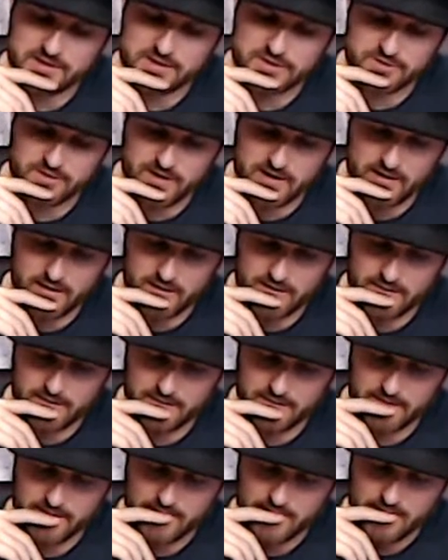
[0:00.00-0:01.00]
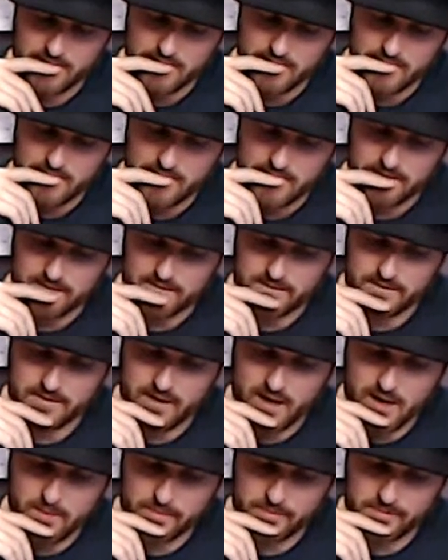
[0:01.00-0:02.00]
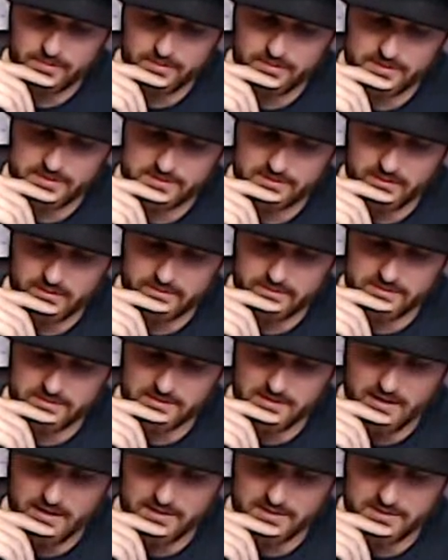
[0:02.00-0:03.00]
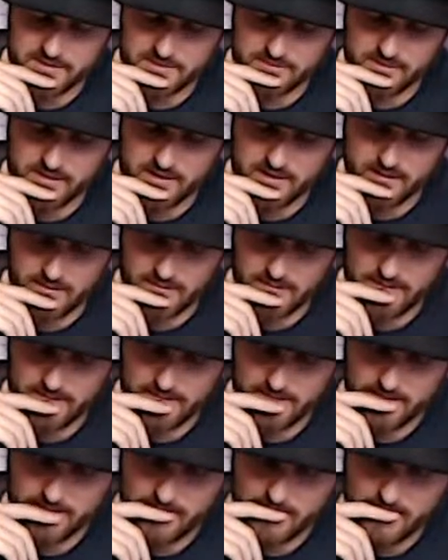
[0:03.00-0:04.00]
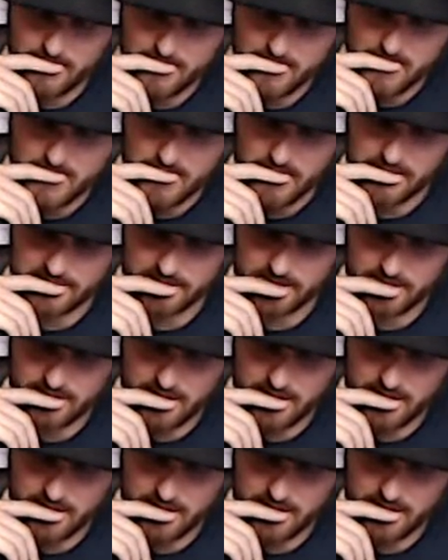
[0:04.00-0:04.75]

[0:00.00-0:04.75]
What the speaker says: strength. The Abalur is obviously cask strength. It's not in